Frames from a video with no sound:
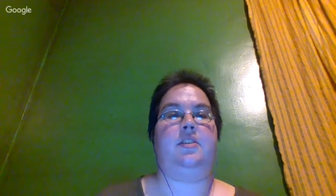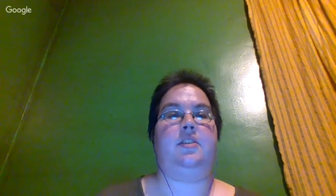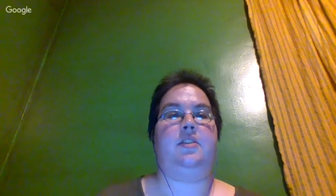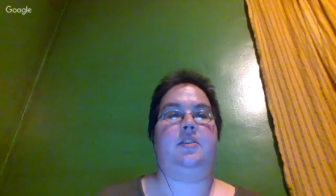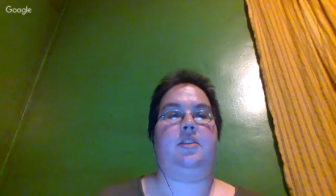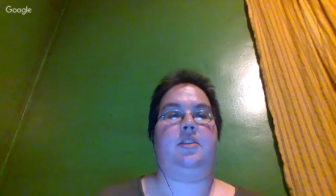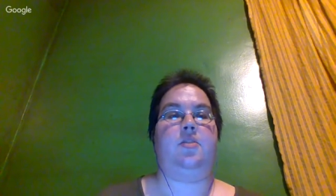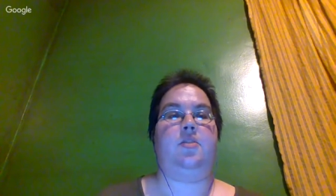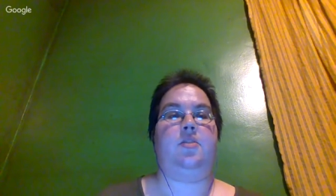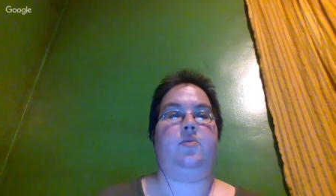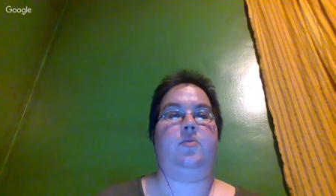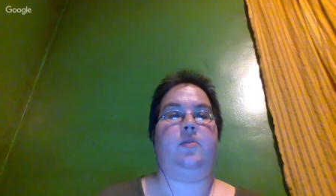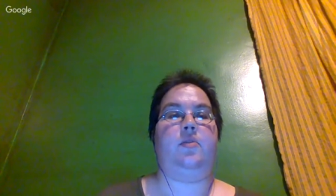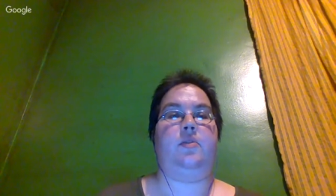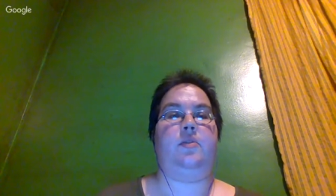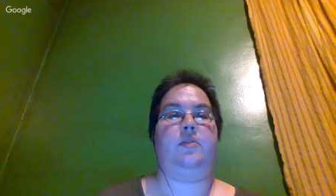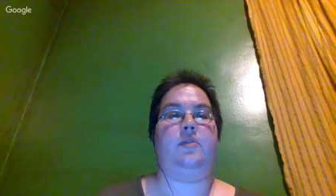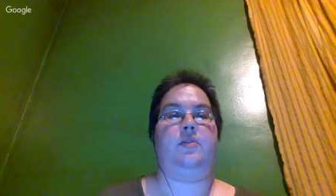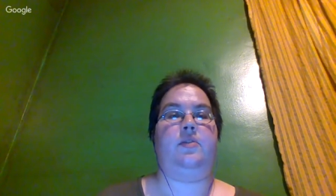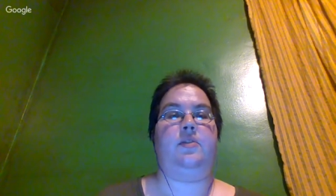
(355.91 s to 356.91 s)
you know,
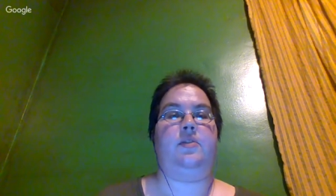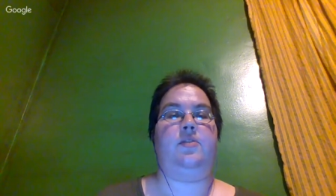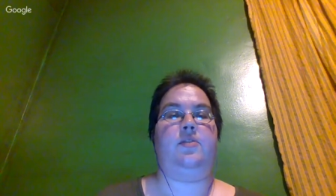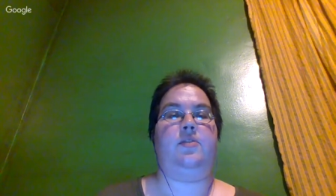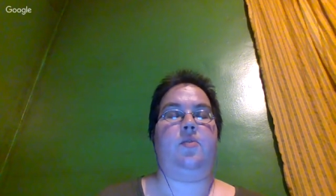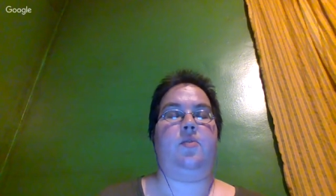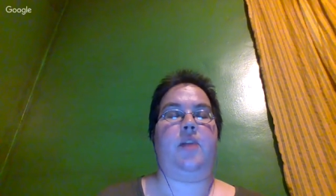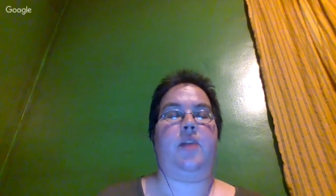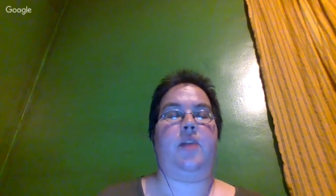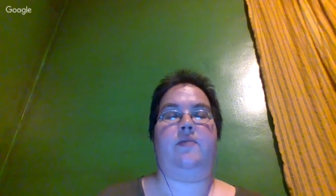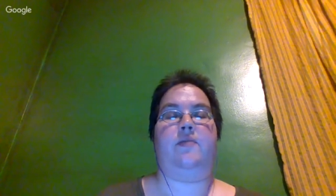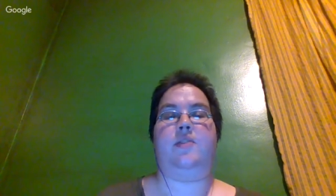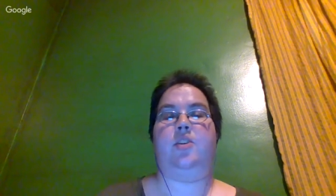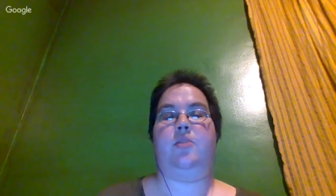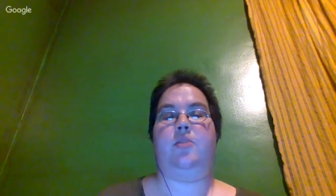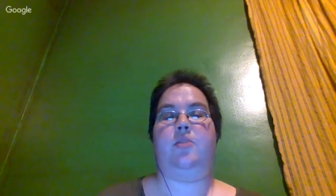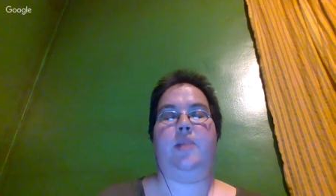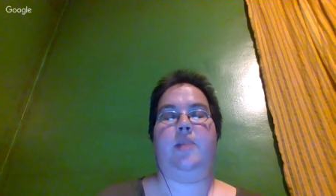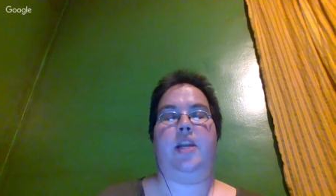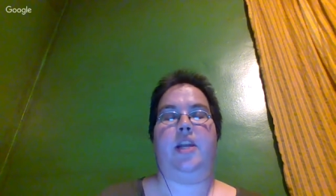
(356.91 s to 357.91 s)
don't have
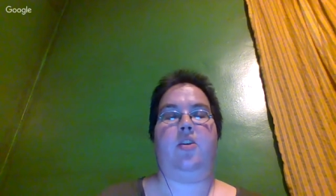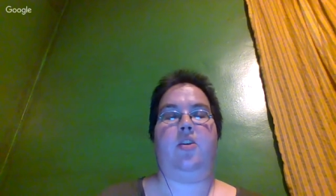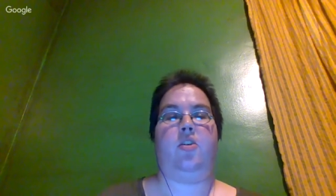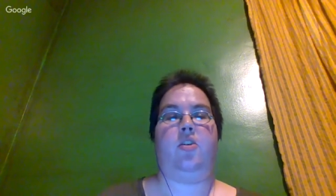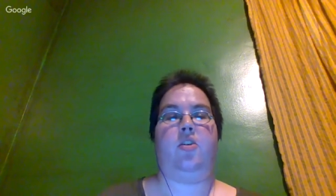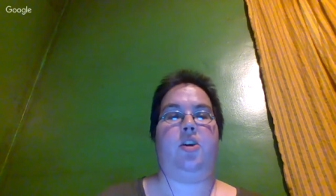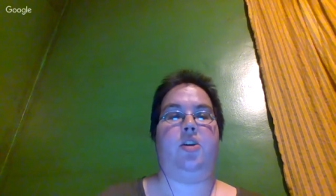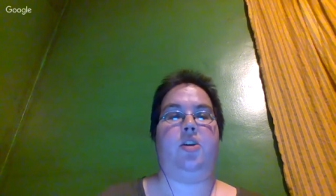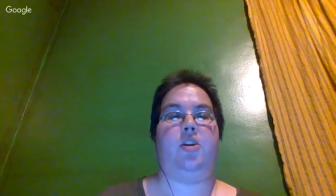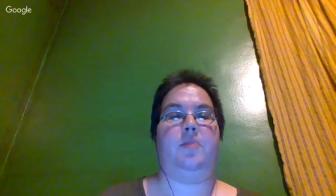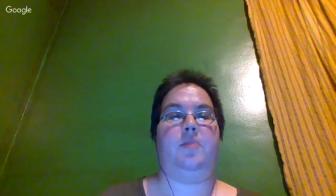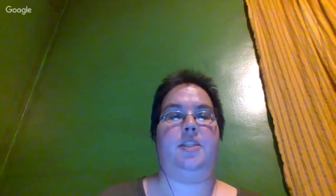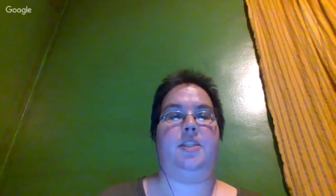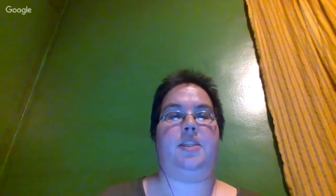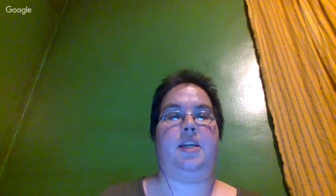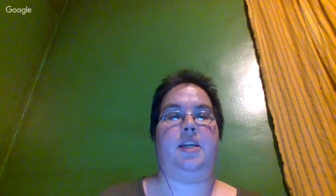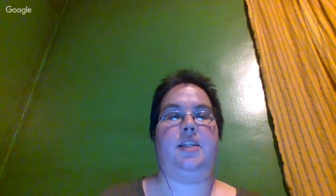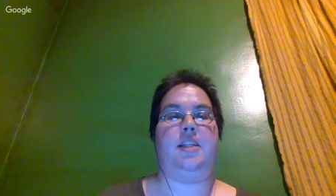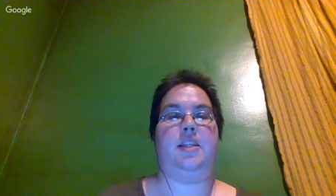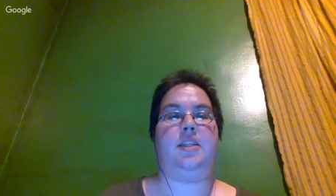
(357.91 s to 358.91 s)
too many arguments
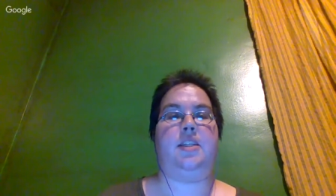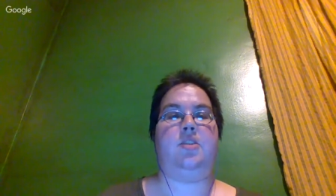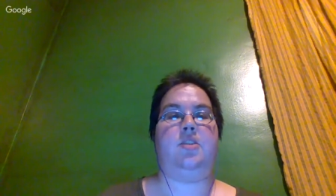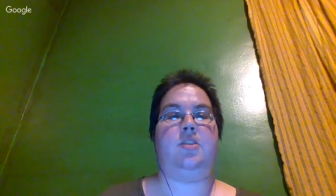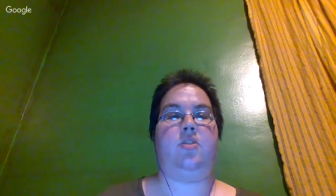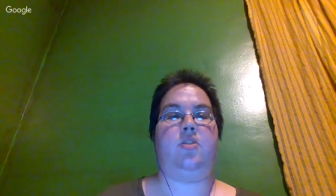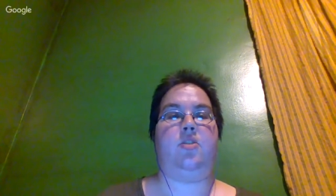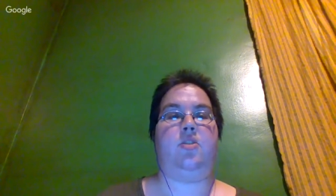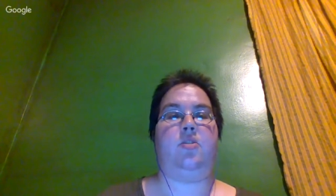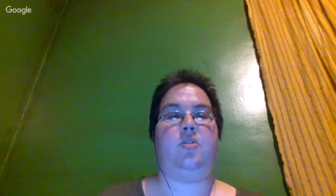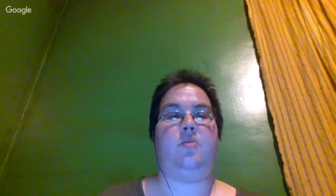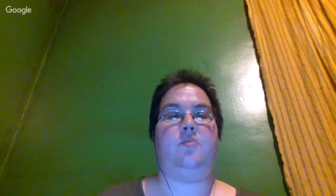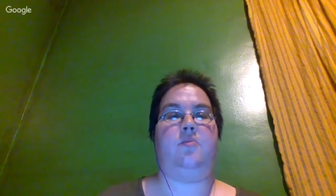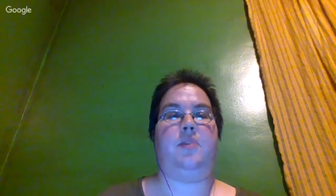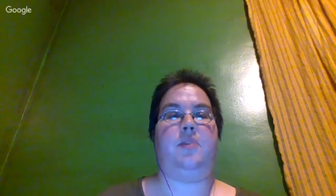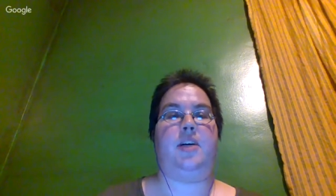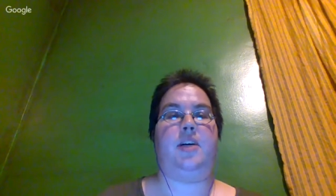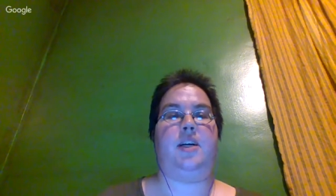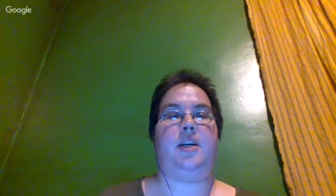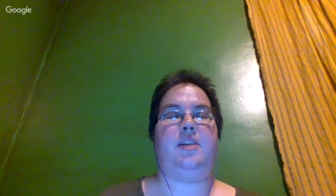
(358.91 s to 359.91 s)
against her.
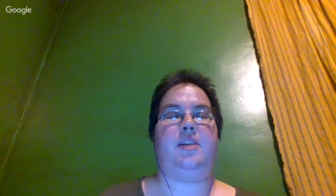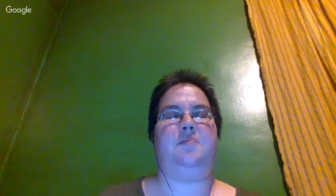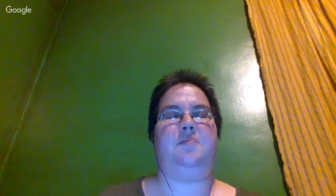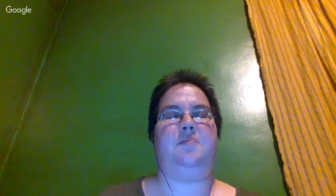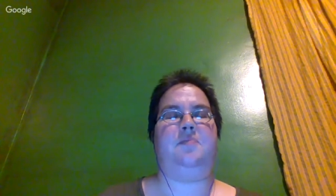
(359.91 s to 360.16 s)
But